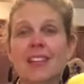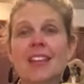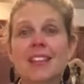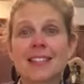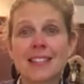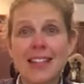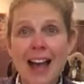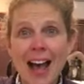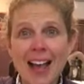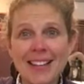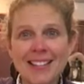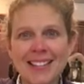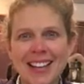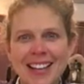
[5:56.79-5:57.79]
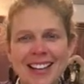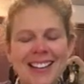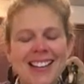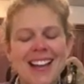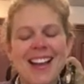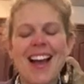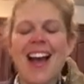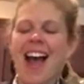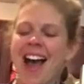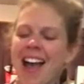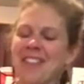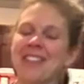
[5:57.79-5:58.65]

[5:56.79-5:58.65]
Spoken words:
Because guys, I